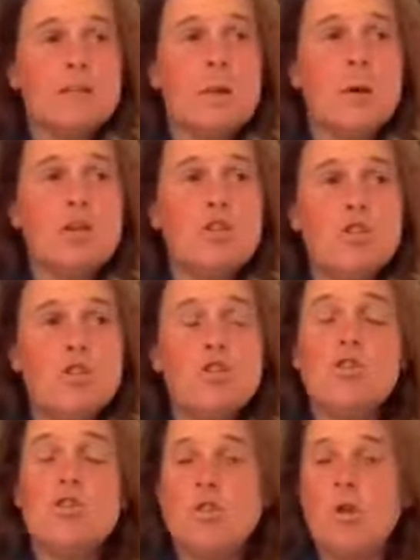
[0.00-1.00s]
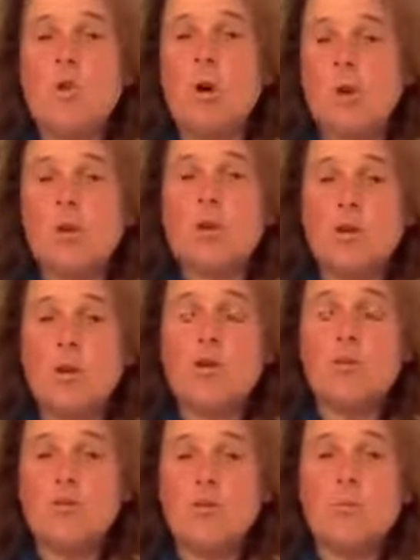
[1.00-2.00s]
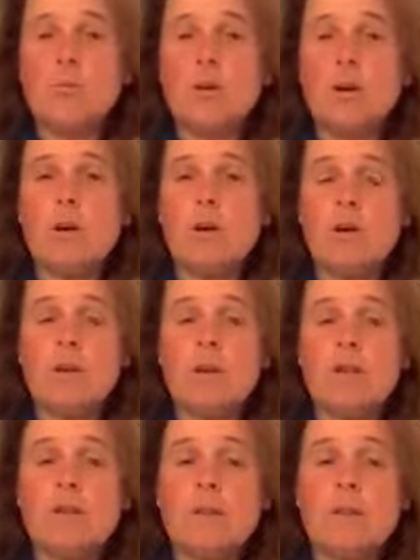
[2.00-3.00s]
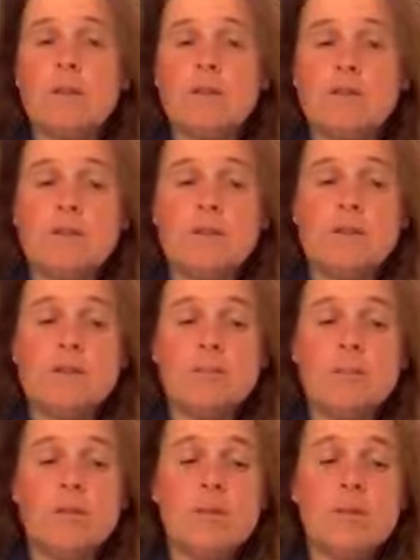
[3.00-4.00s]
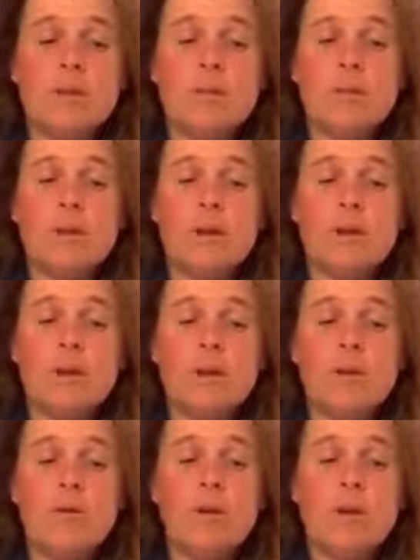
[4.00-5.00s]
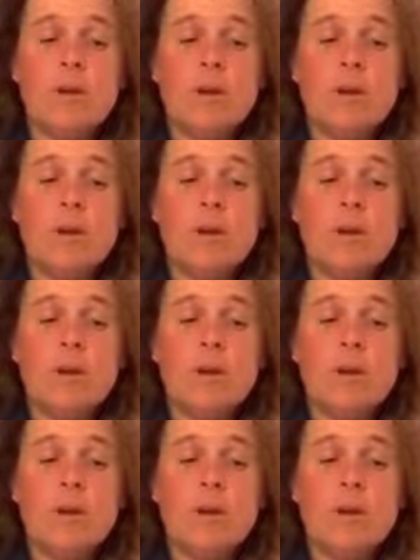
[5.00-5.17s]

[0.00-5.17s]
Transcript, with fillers: so i do do quite a lot to work and i think it's it's one thing that i know